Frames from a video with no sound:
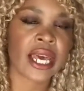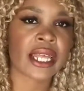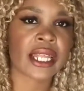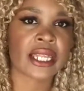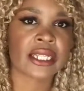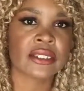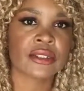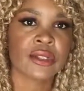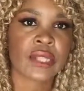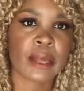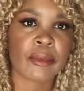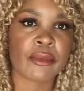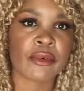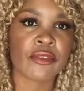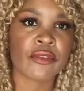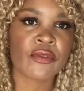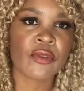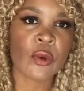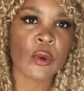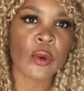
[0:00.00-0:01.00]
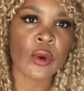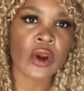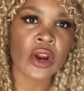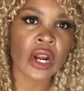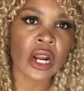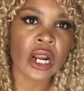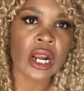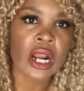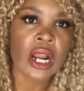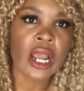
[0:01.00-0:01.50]
I like to do that
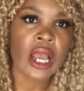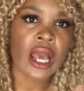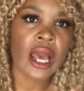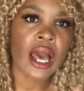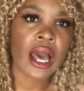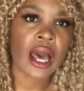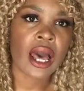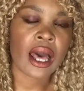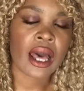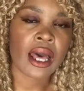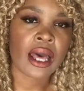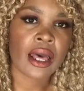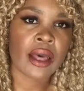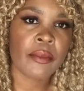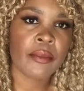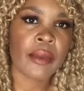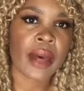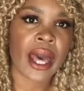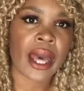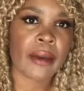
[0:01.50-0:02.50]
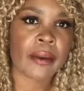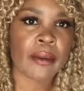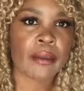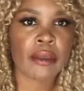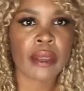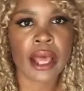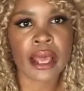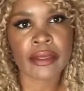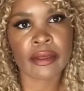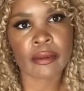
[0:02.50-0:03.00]
before I
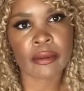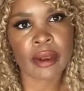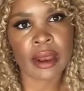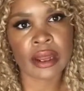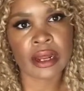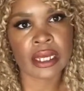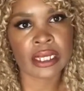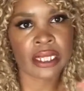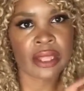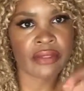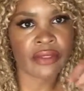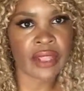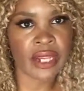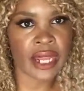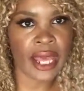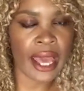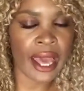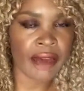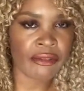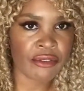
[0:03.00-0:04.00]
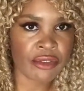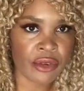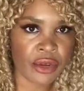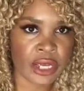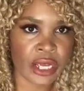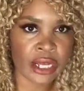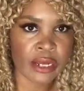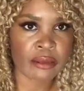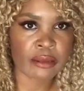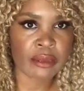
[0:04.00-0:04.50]
apply the product and then after kind